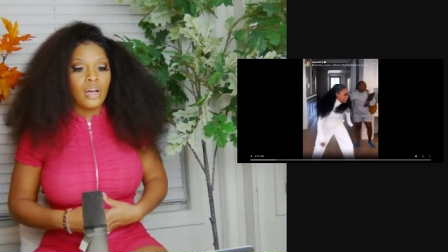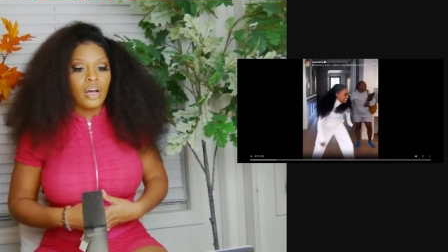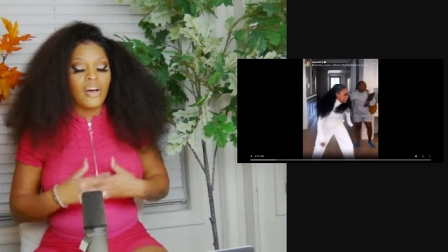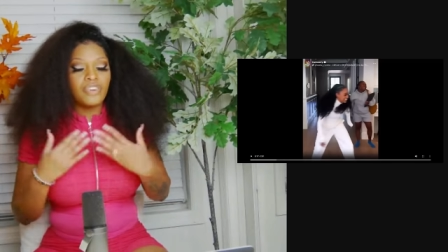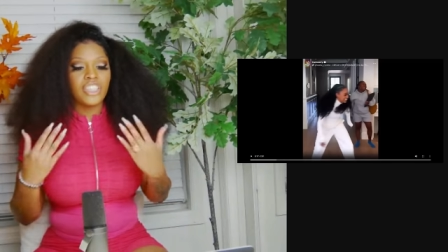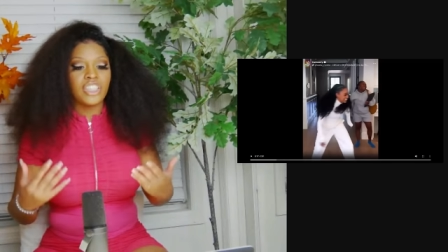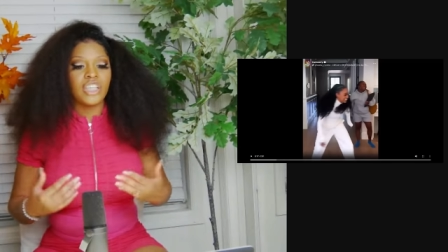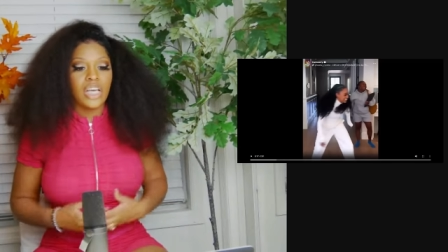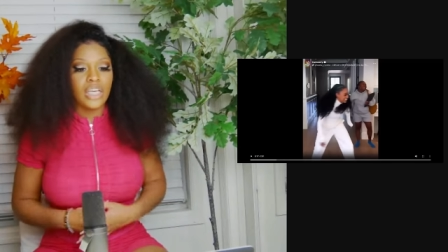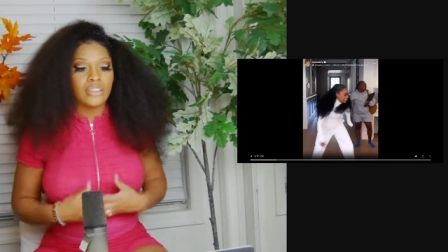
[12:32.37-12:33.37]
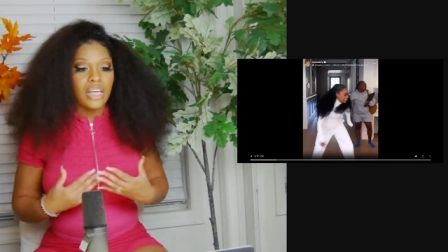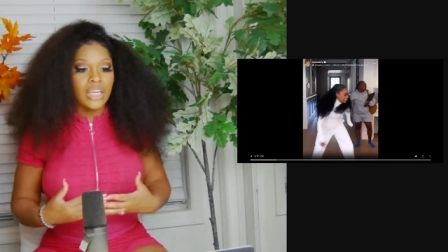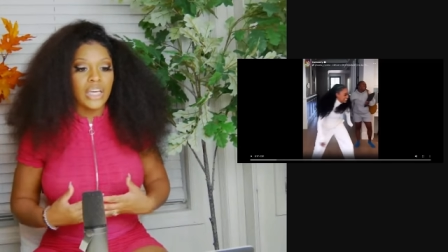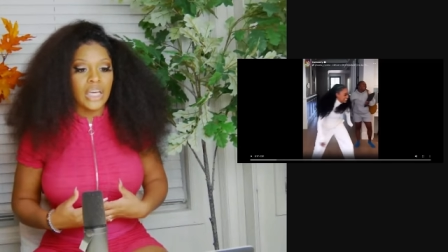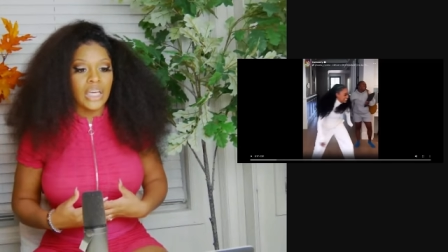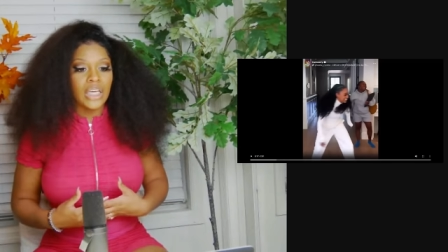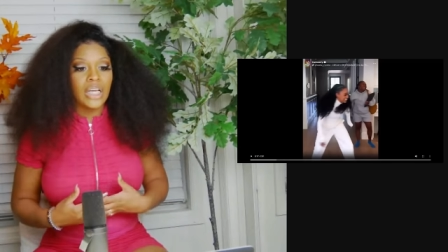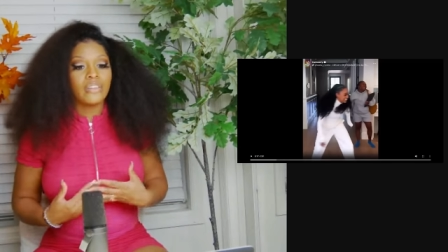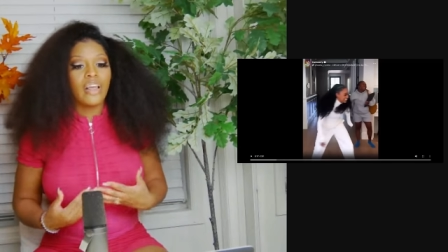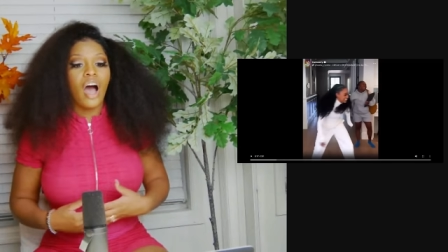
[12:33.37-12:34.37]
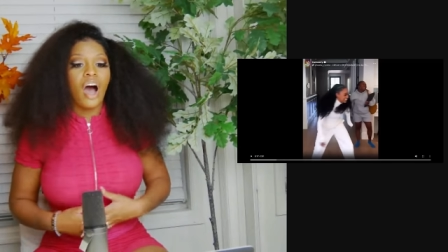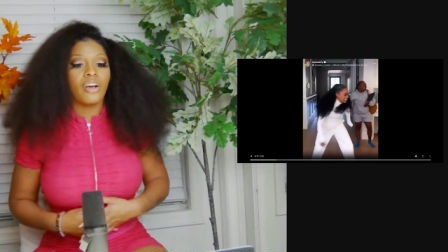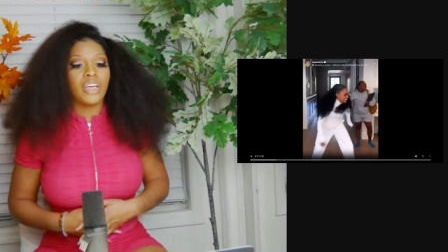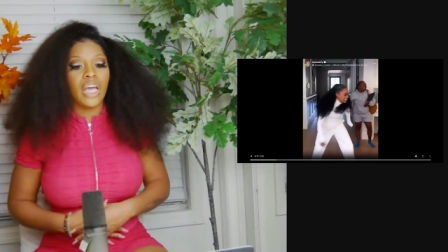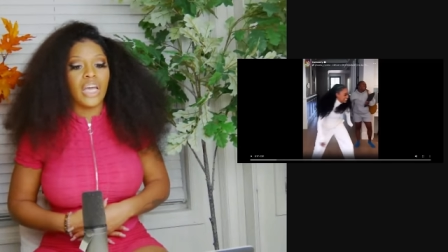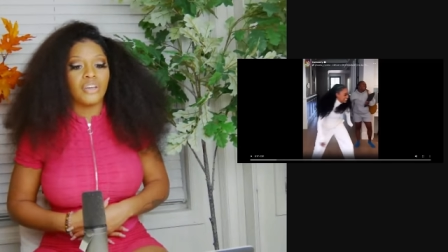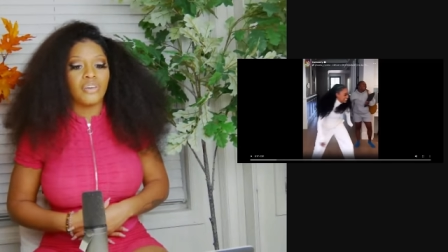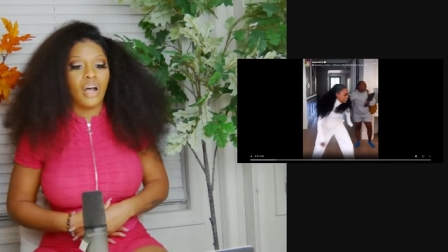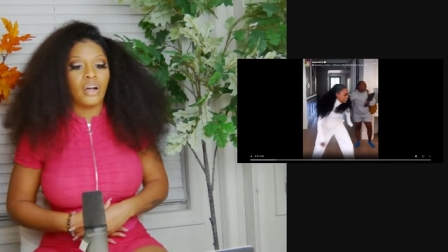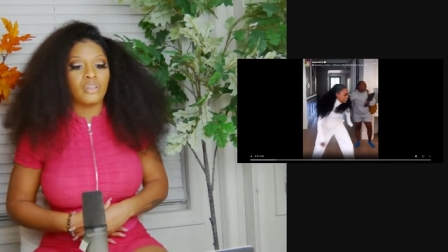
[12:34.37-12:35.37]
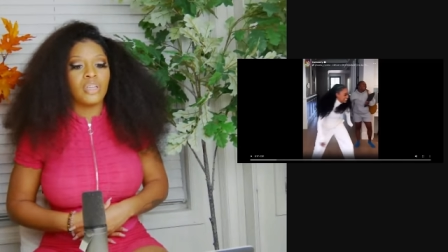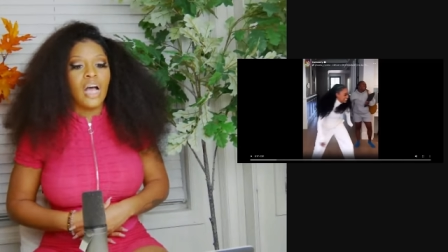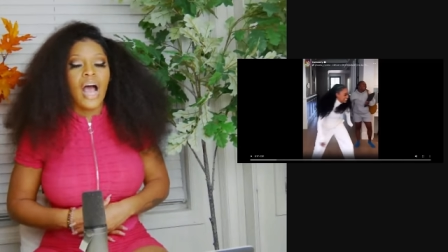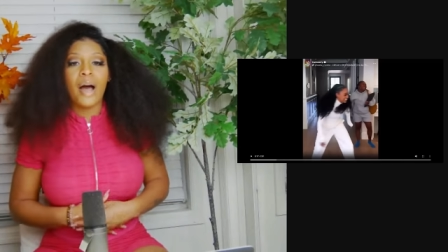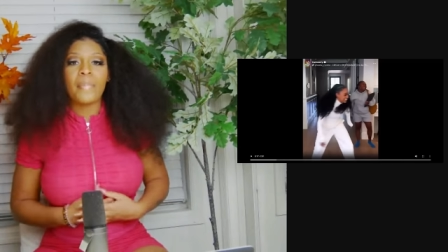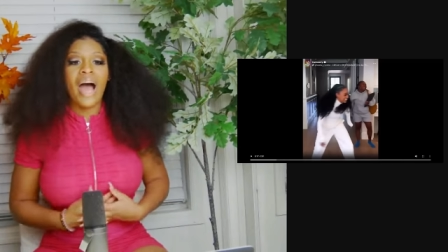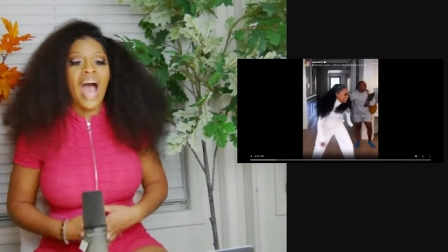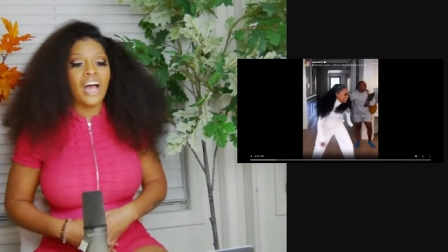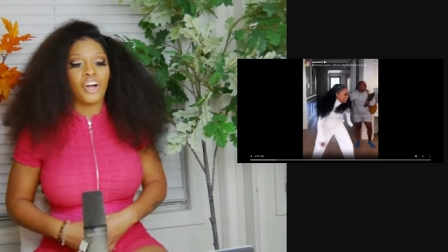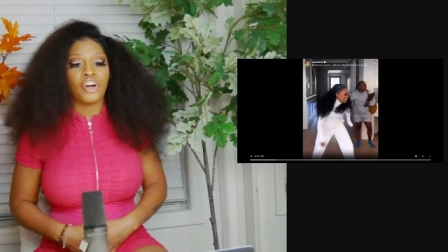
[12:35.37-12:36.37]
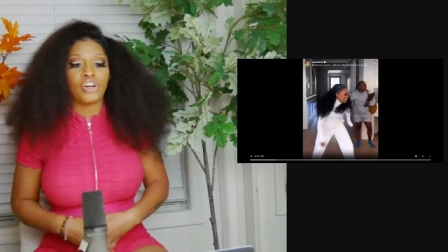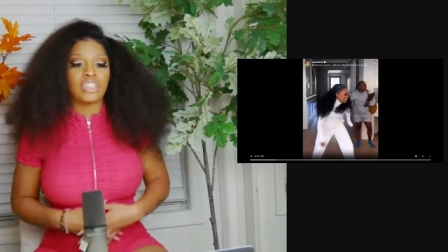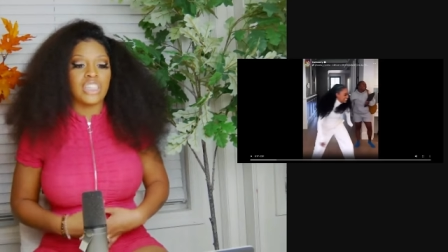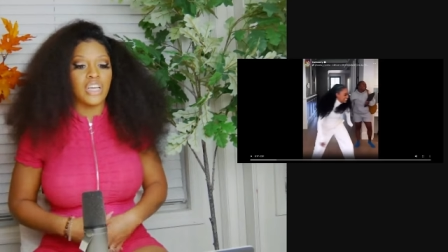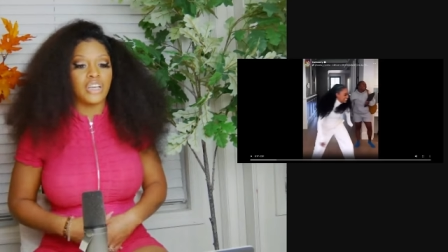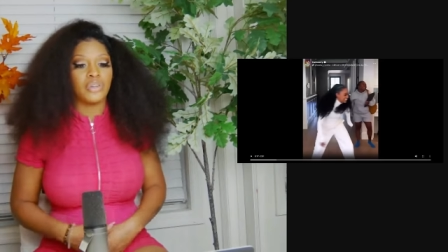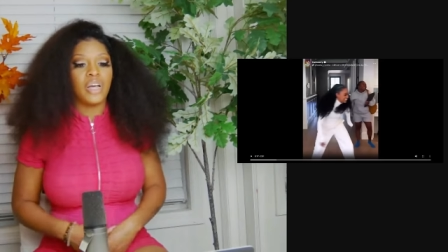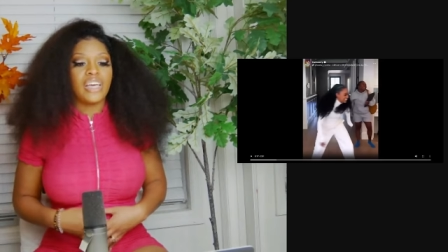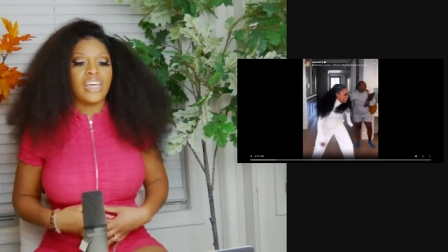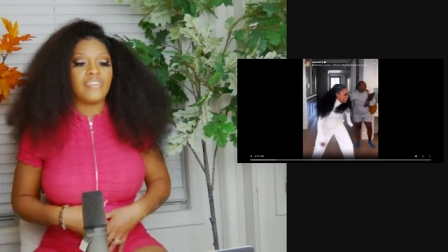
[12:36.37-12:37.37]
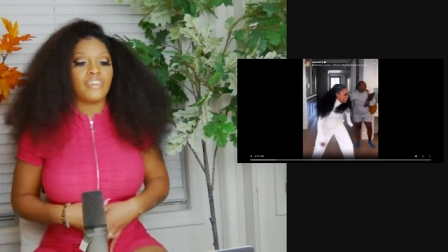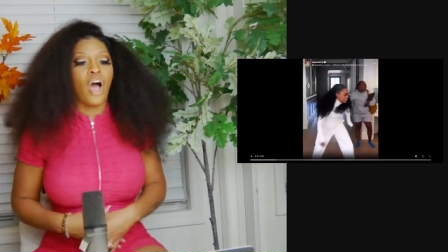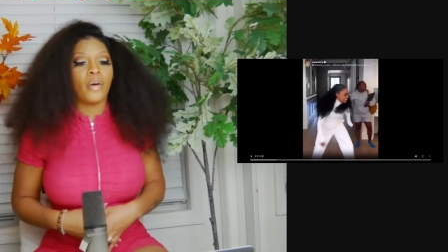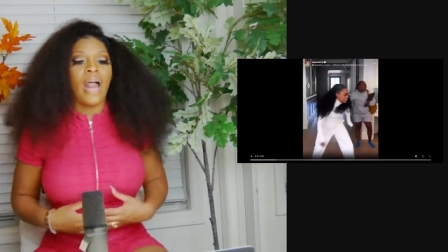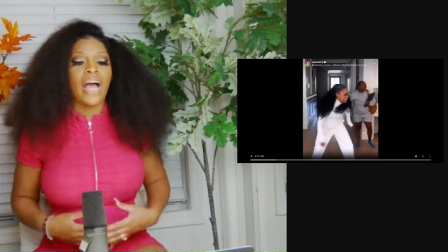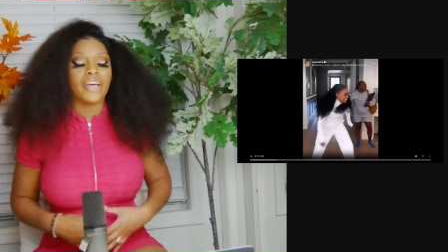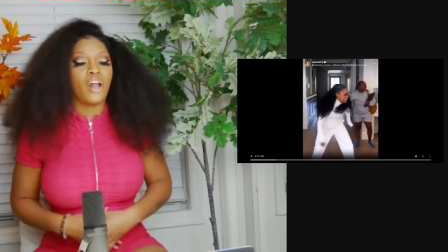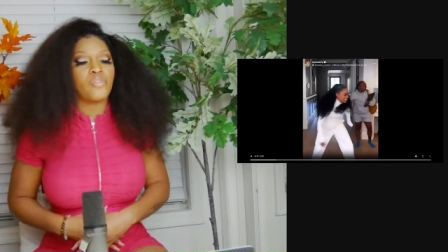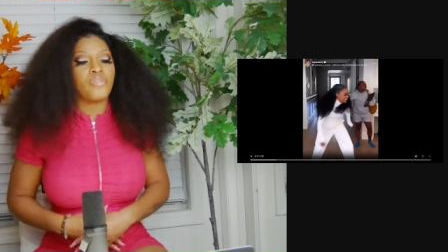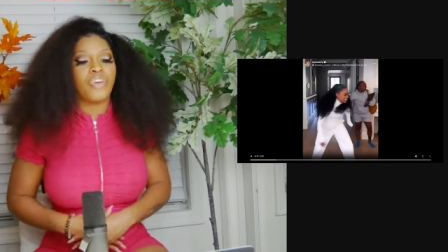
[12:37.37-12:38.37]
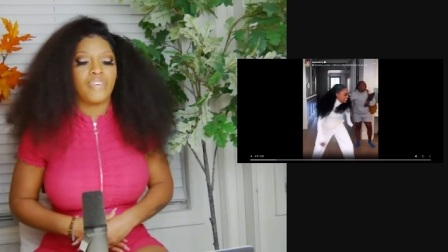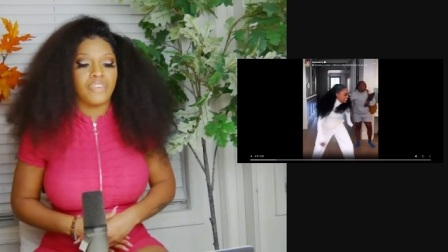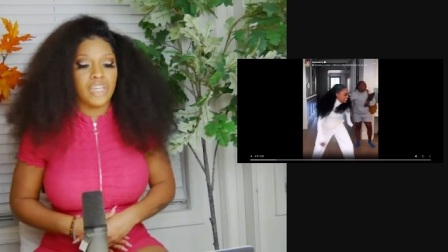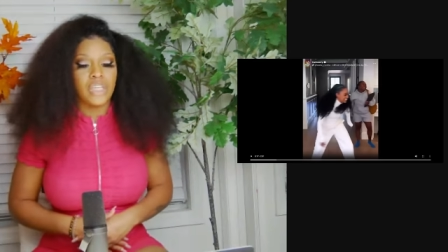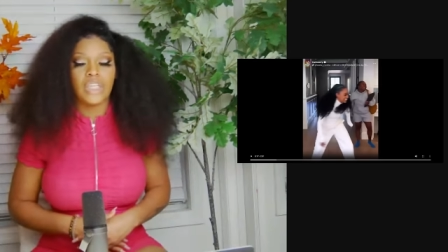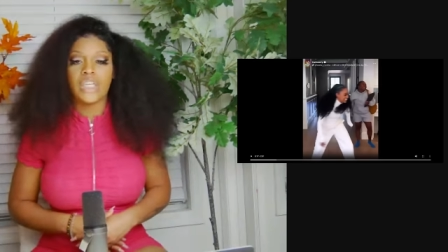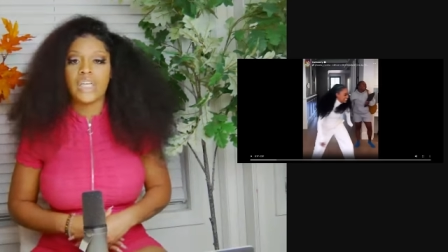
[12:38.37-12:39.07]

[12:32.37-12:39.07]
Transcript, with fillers: of a chick thinking that, oh, yeah, you know, I'm a hot girl still, even though I'm knocking on 50.